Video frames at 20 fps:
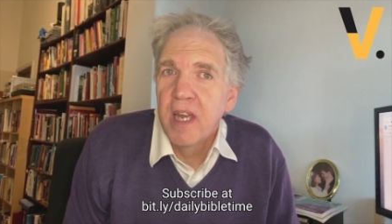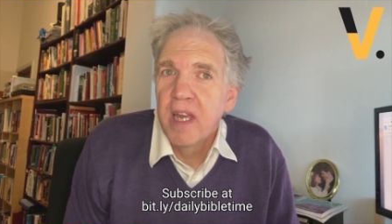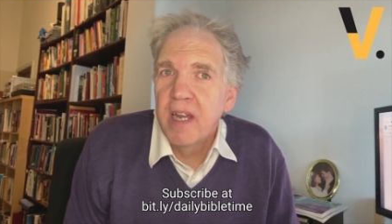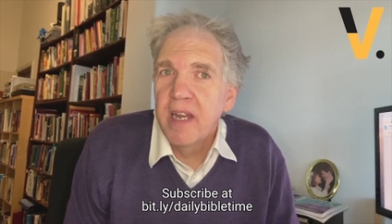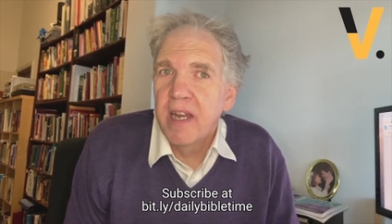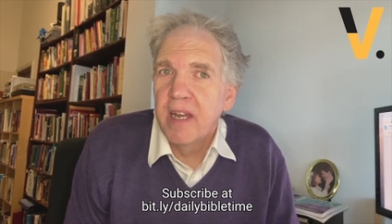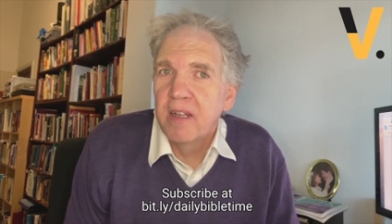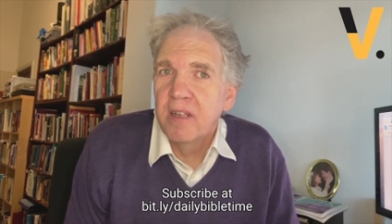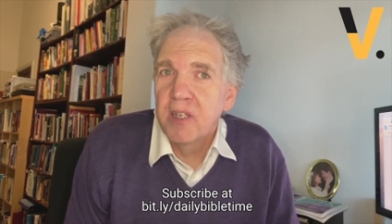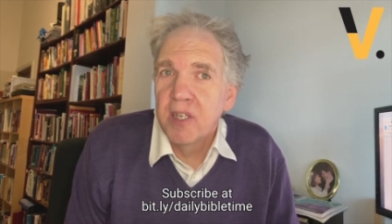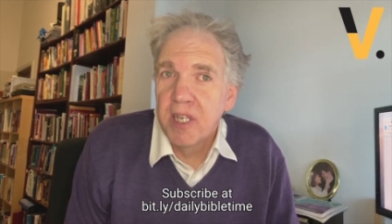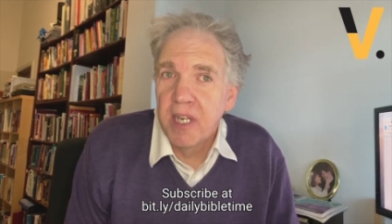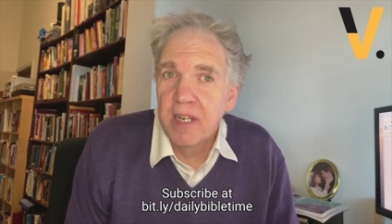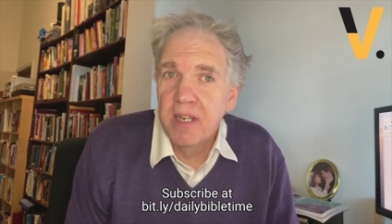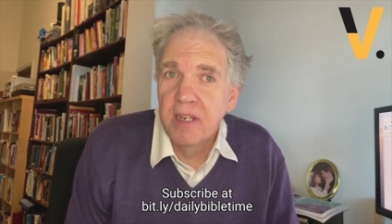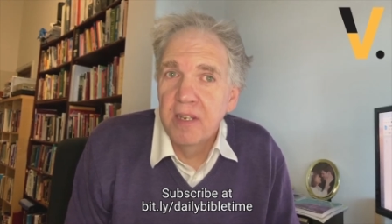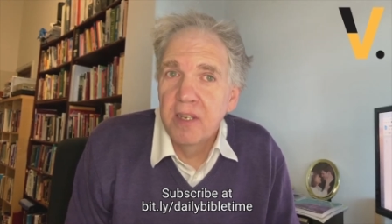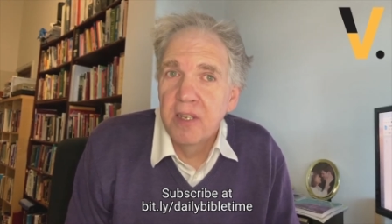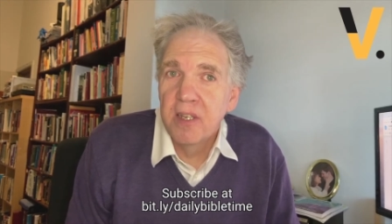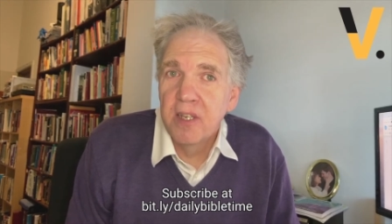Now,
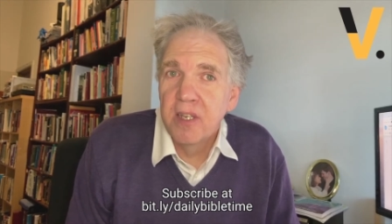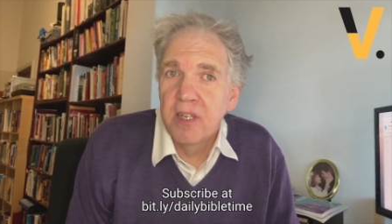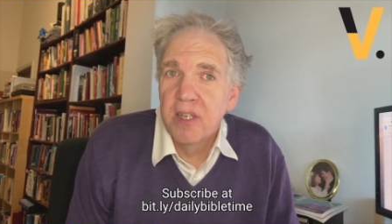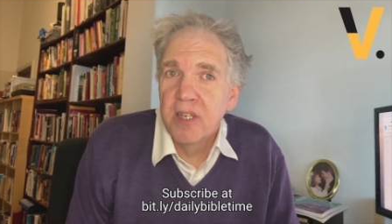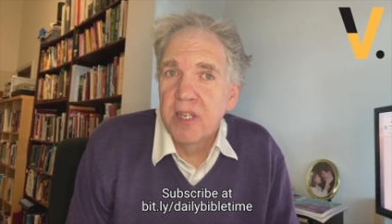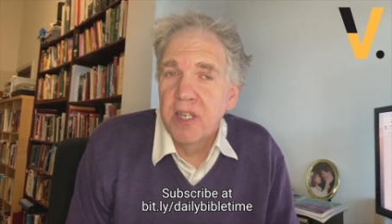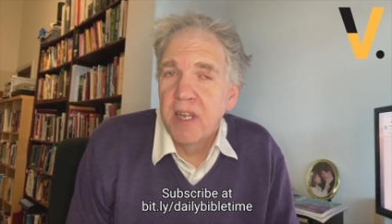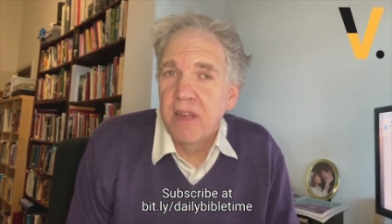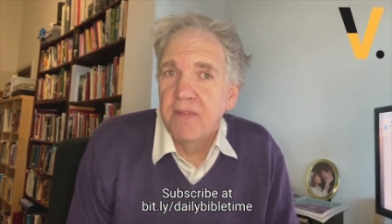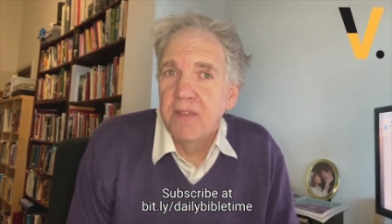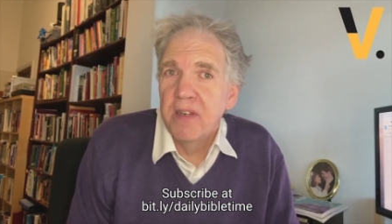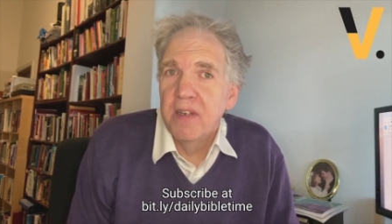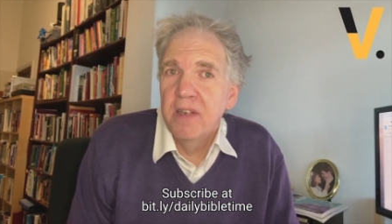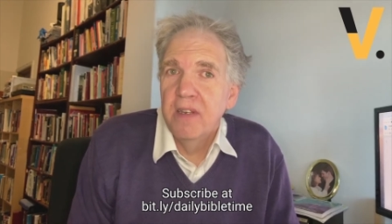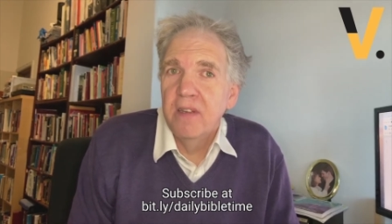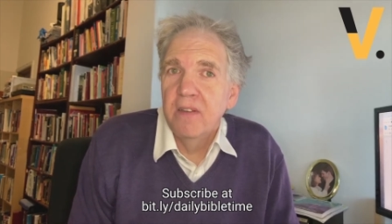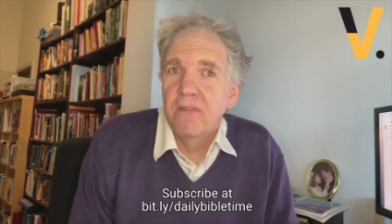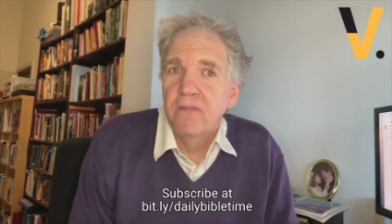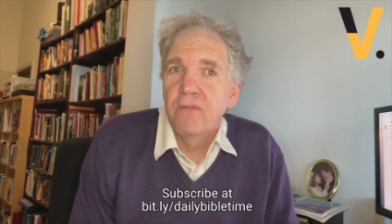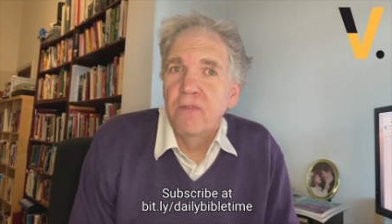sentence
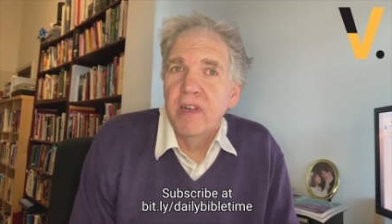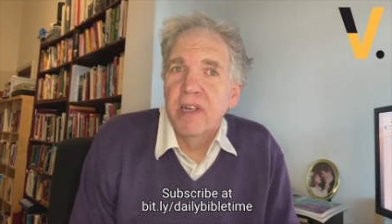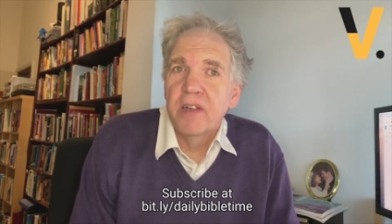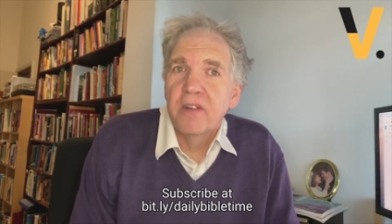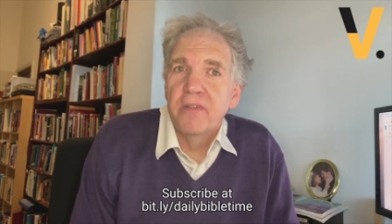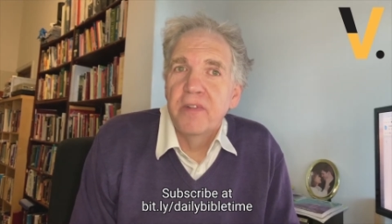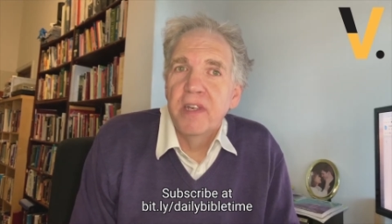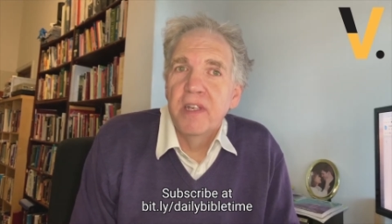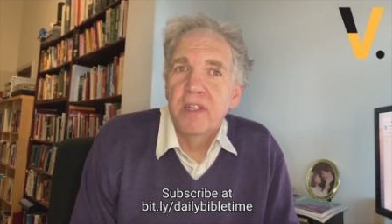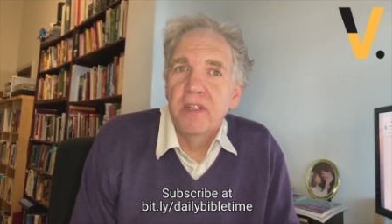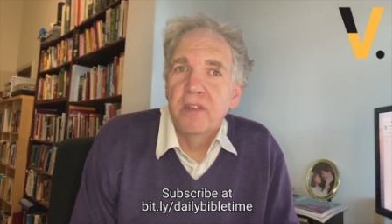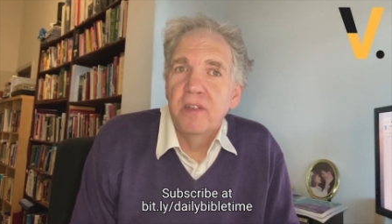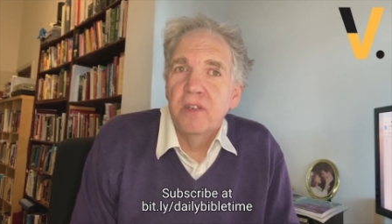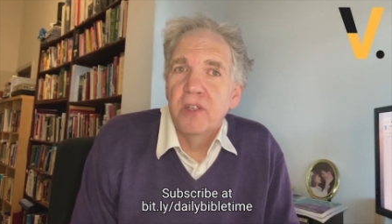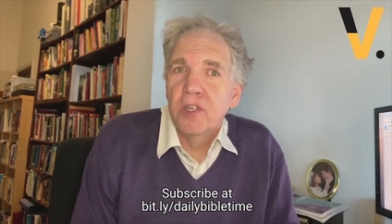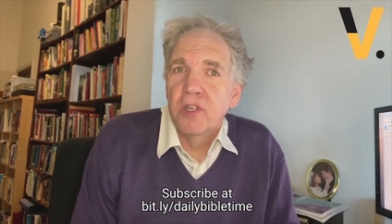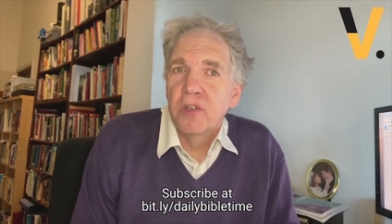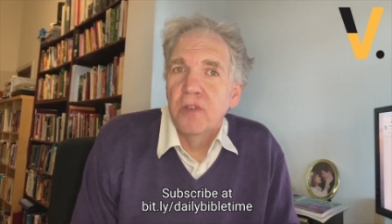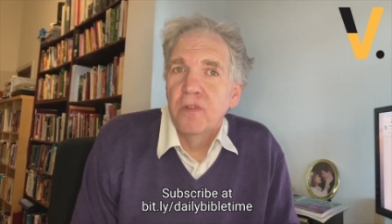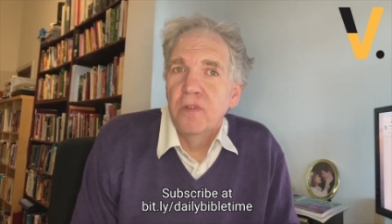7 of 1
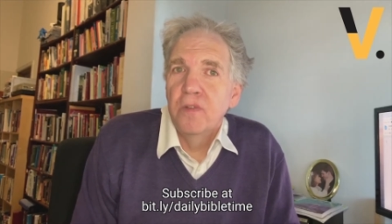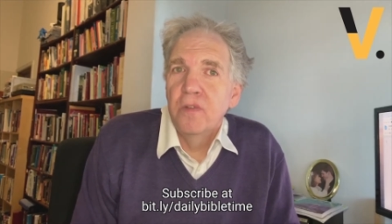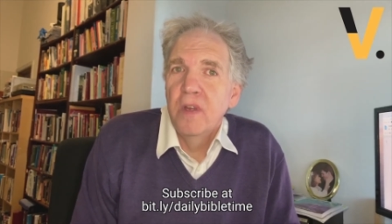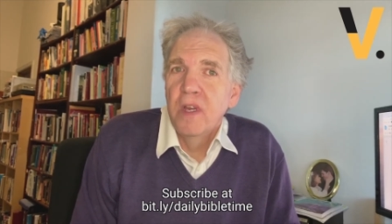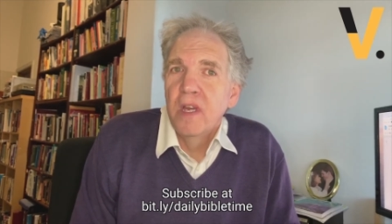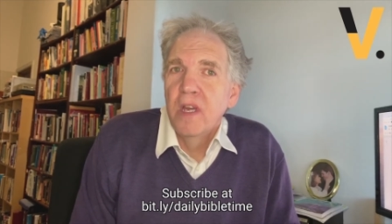Corinthians 2,